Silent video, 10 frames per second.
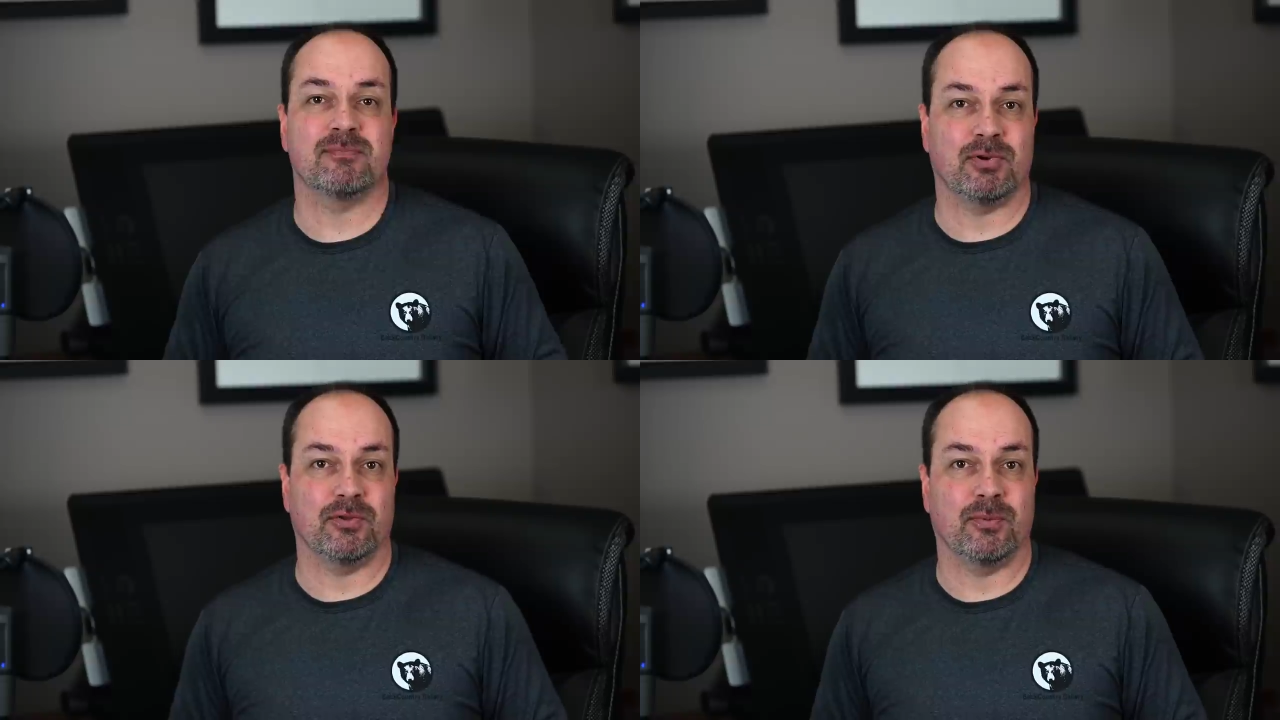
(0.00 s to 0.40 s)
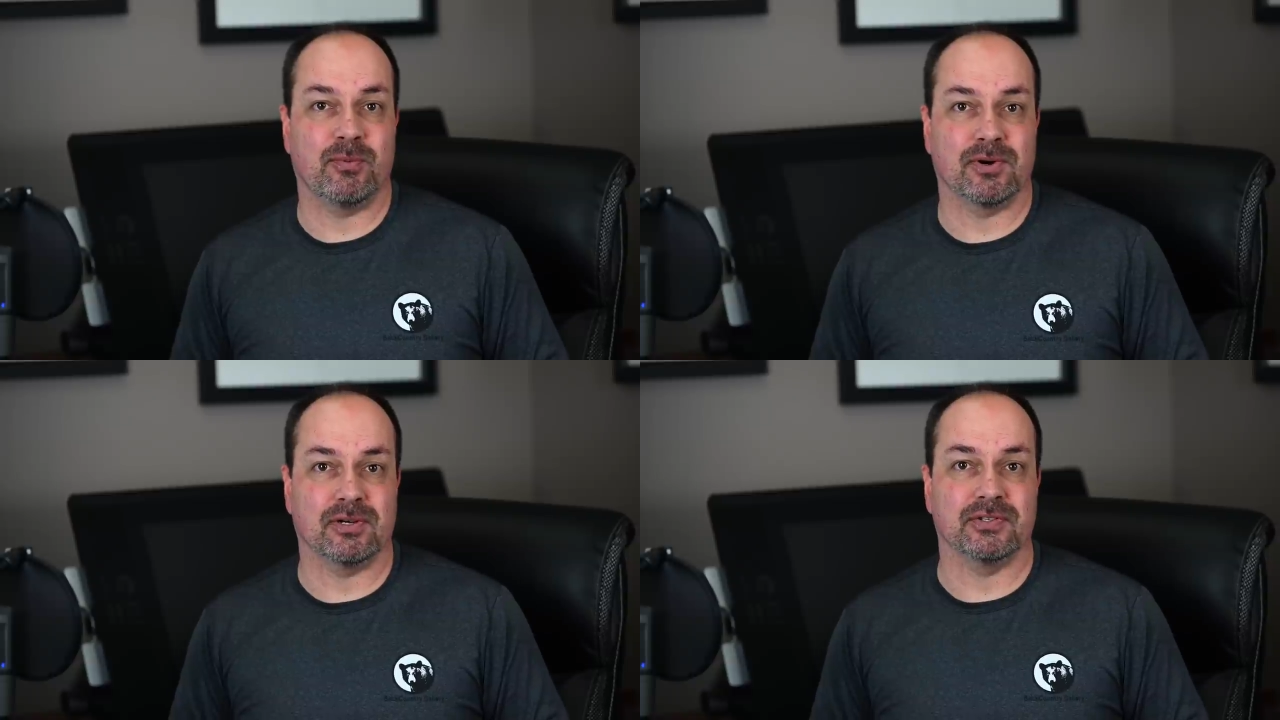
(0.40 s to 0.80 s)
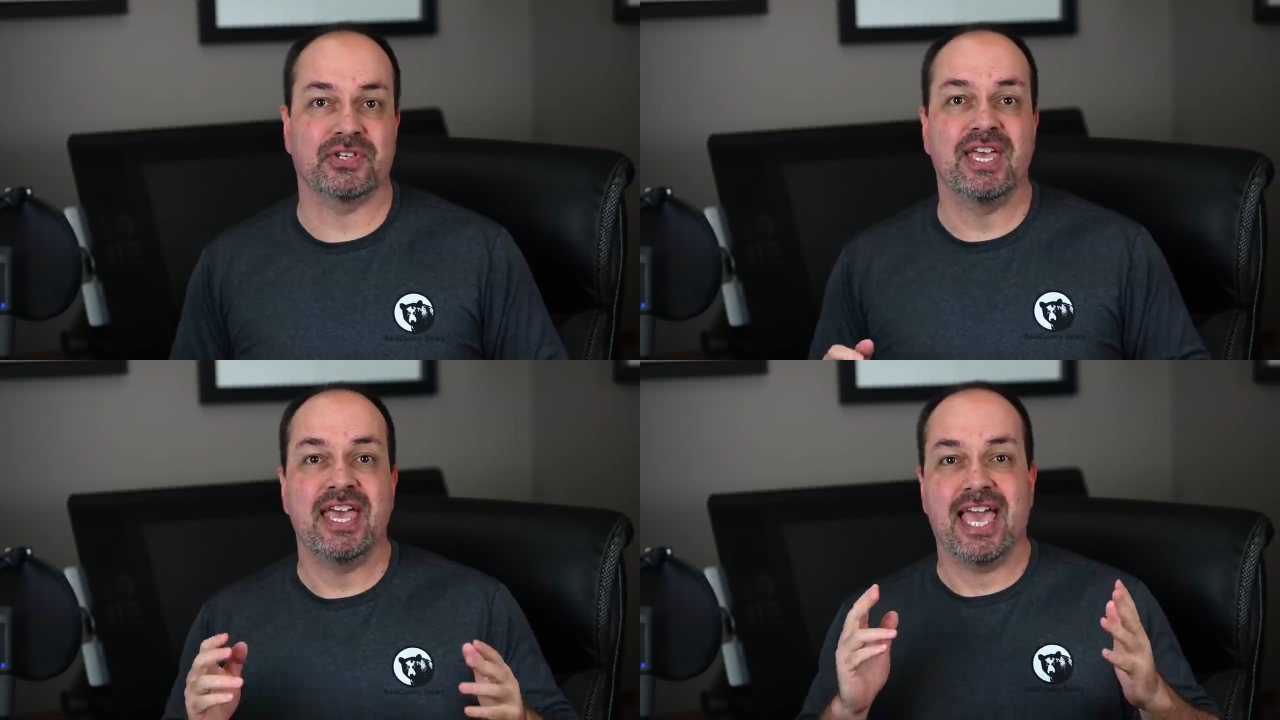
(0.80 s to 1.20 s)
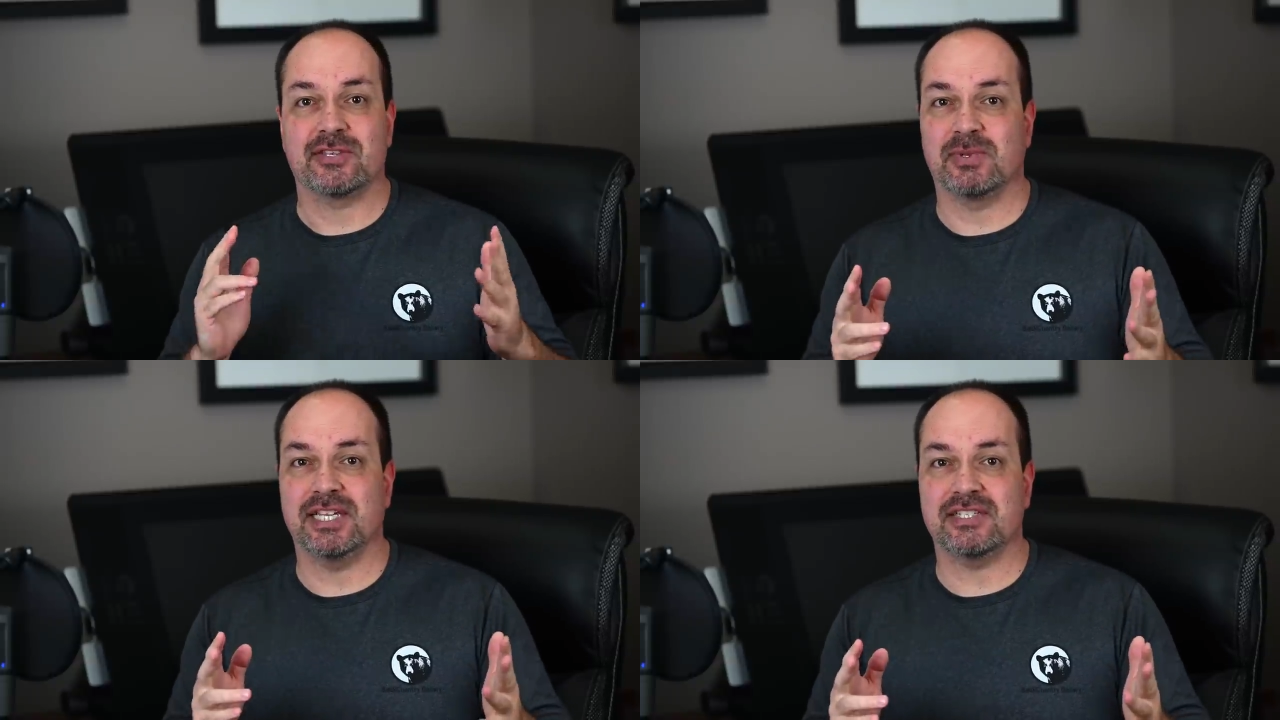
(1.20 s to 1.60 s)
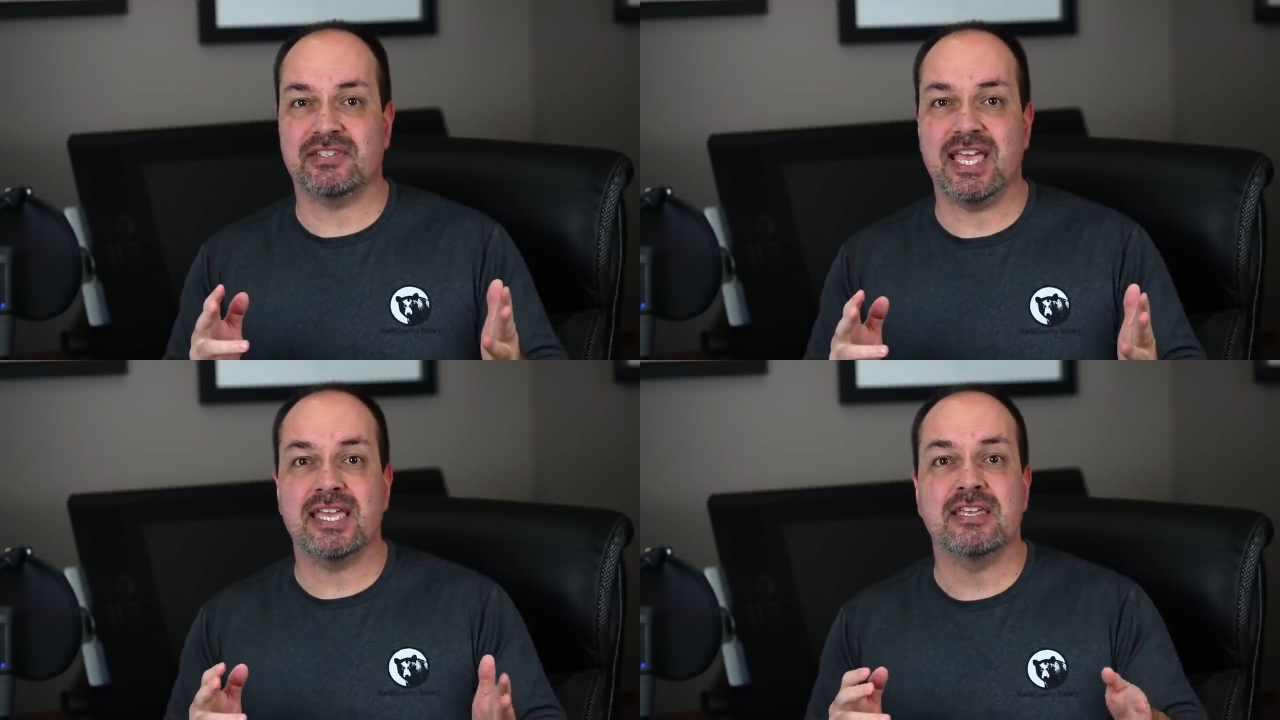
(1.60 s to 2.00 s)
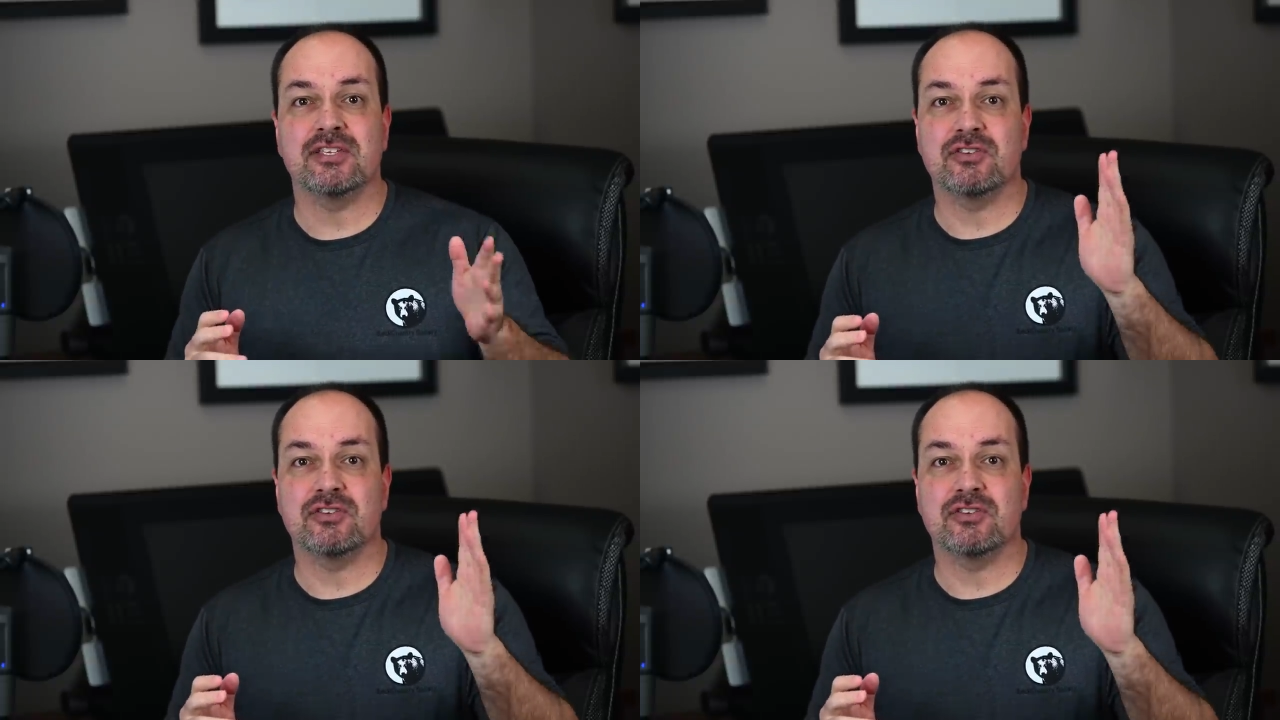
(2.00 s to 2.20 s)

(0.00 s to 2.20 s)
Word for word: of both worlds. As we like to say,